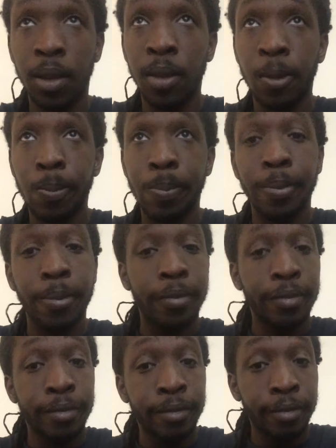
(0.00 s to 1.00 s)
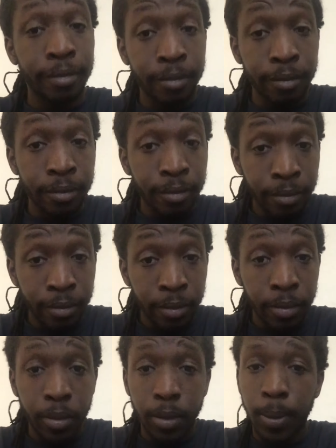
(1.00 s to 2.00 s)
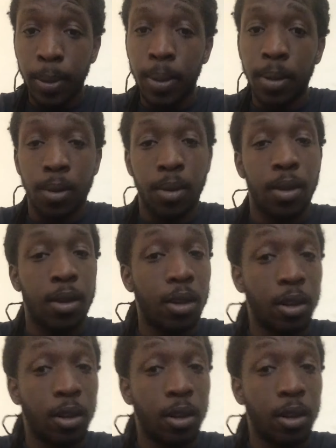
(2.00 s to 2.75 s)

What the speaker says: And then when you find out, of course, that Brian's coming.